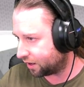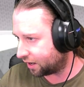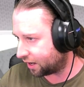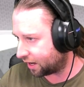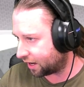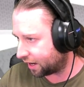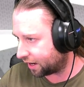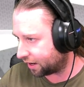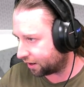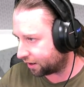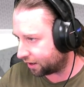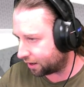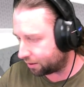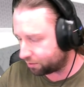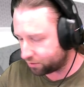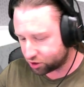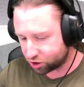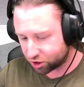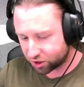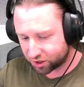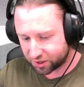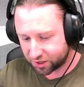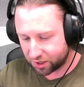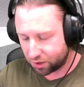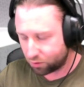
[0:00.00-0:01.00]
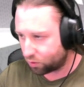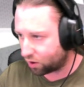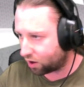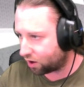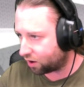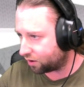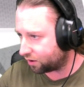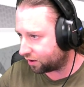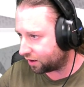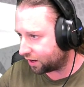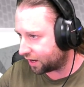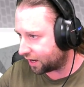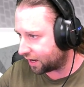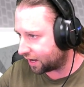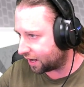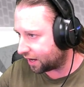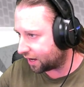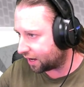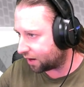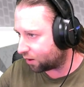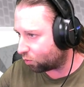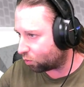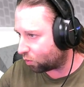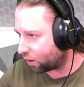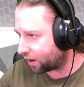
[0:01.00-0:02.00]
and let me just see what
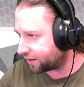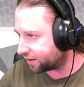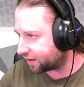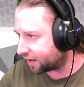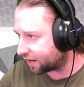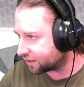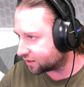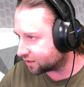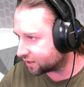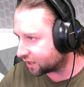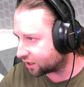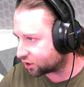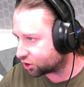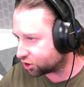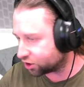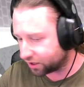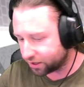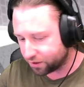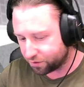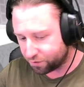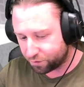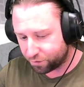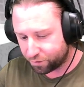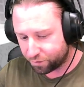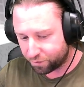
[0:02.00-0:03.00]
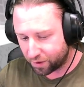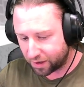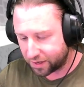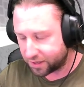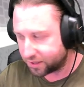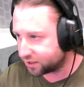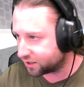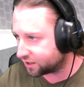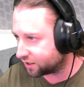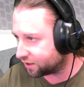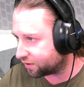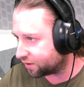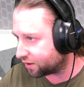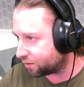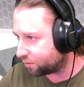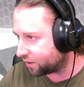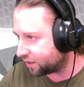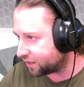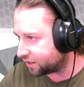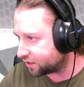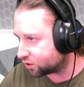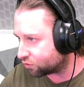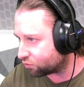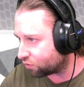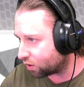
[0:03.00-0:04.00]
way that is actually facing. I think we
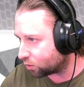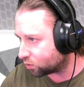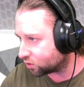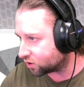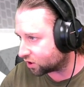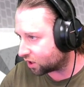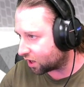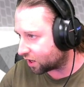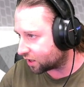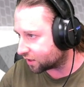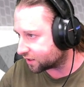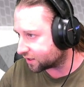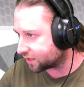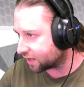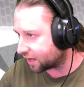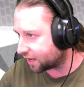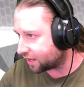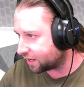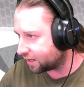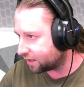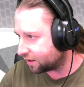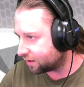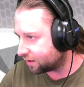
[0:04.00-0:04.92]
need to rotate.